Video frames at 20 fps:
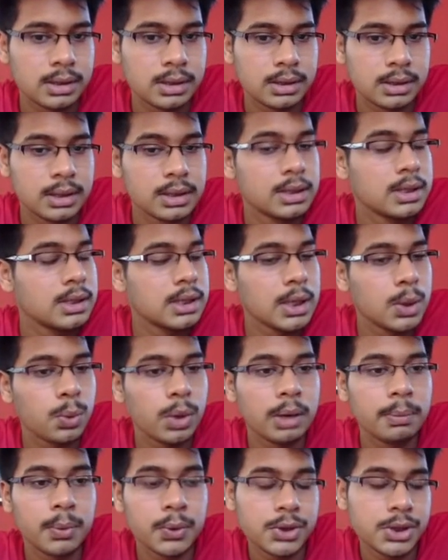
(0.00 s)
This is
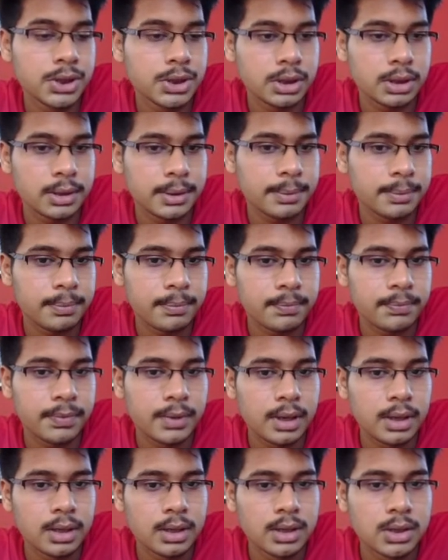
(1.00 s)
equal position.
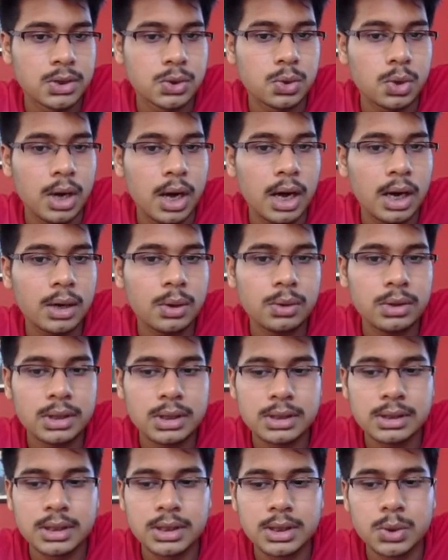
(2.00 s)
So how
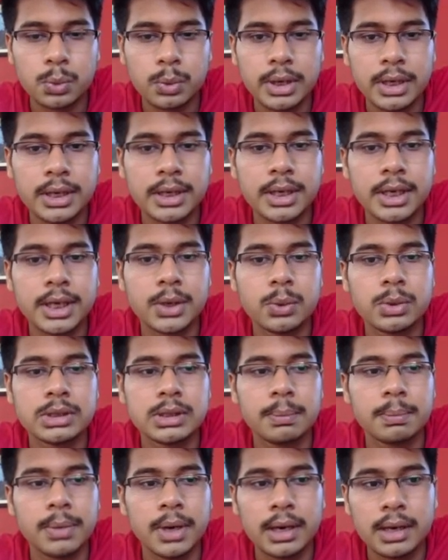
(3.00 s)
does this queen d2 is a
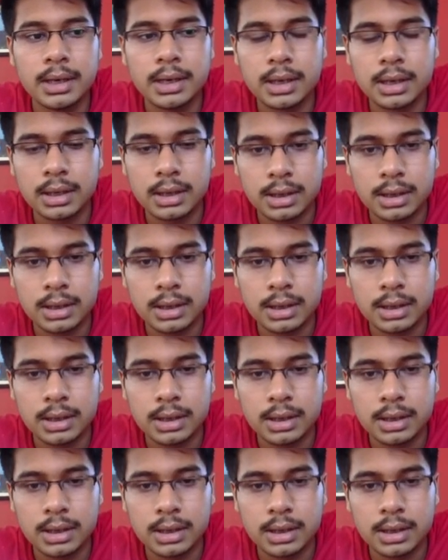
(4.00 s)
blunder?